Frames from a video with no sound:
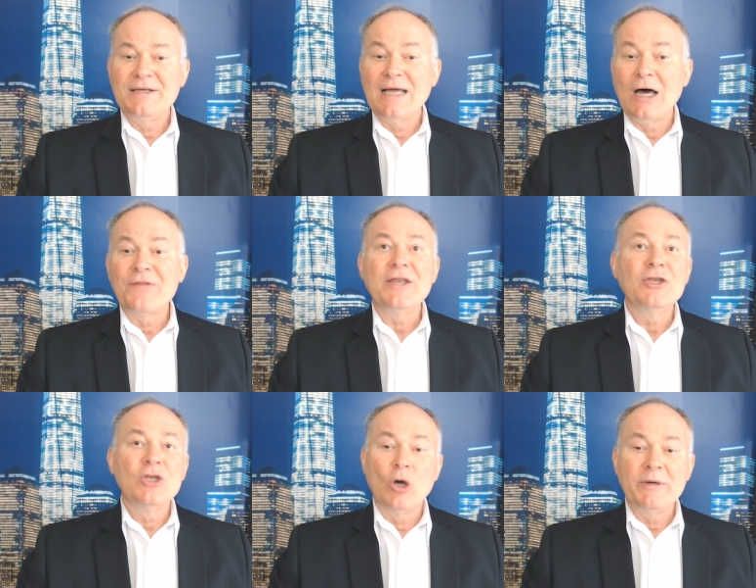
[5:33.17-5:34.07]
now that
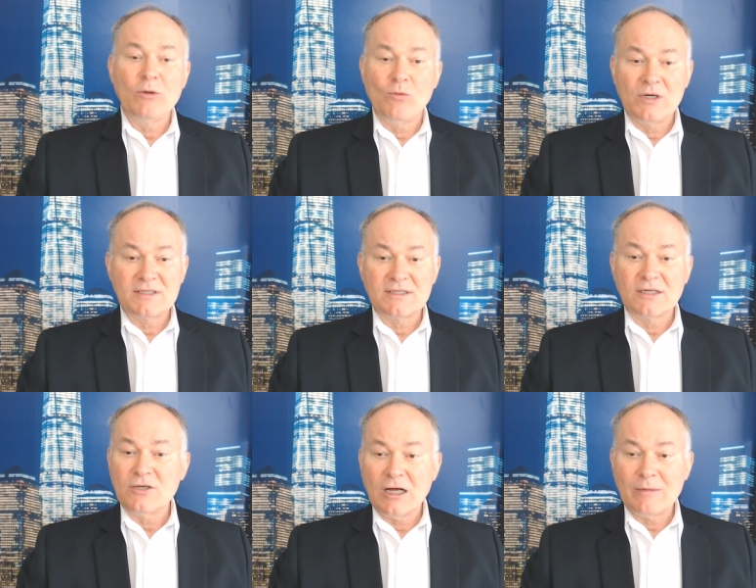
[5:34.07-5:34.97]
nobody wants to
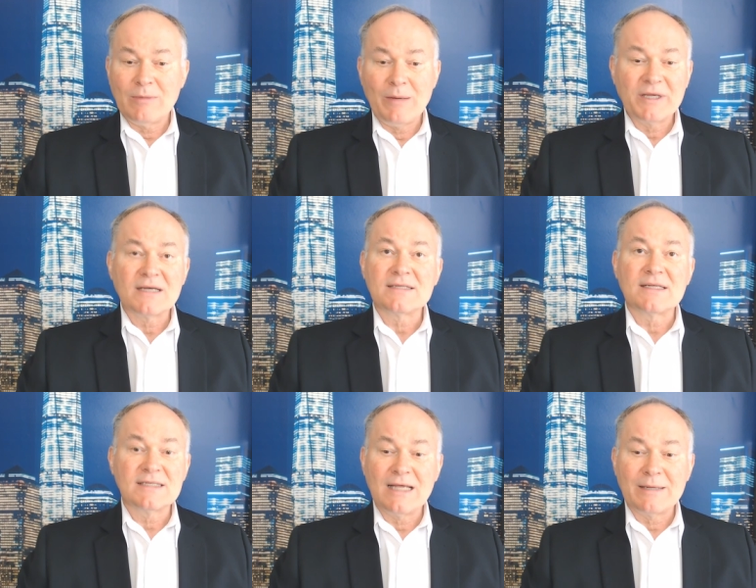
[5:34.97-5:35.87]
talk about because
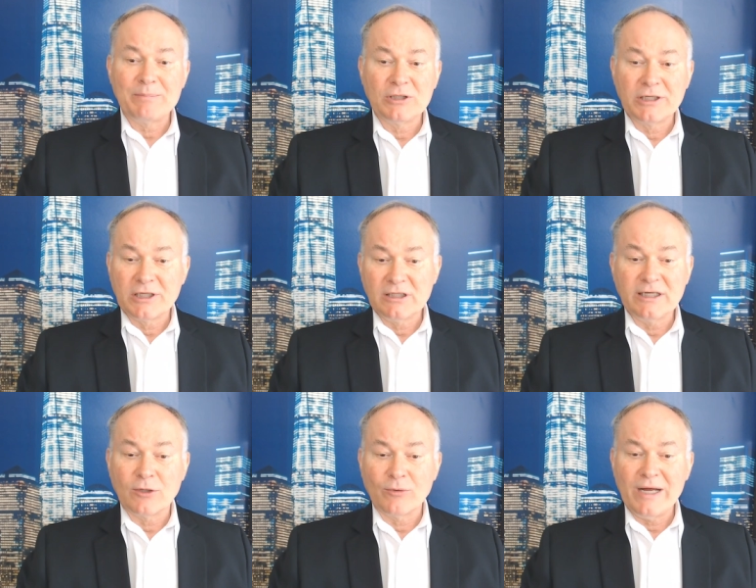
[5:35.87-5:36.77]
it's not politically
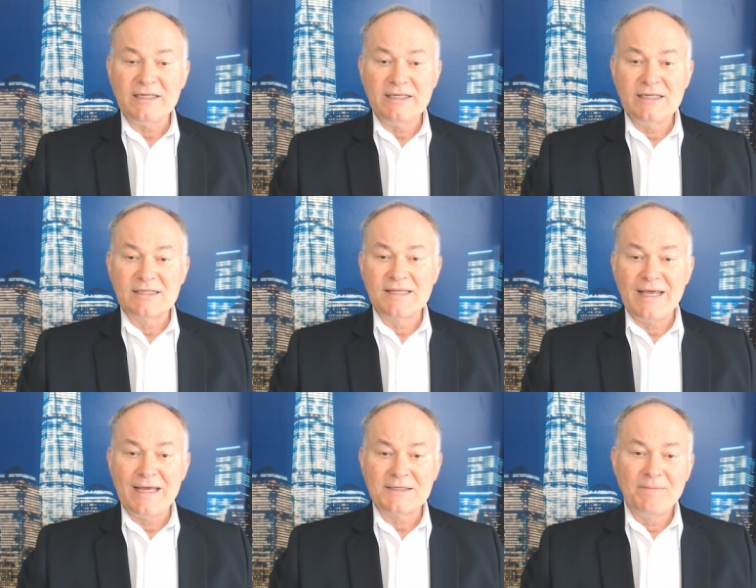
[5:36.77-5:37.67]
correct is
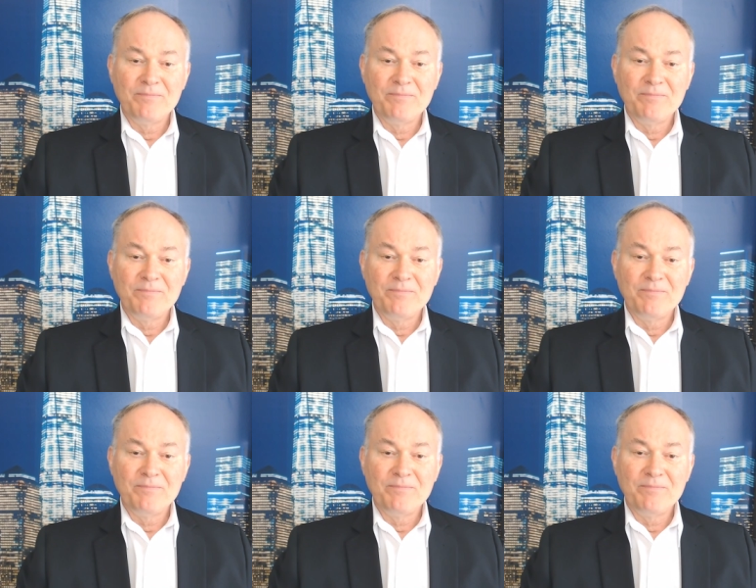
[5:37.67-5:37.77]
that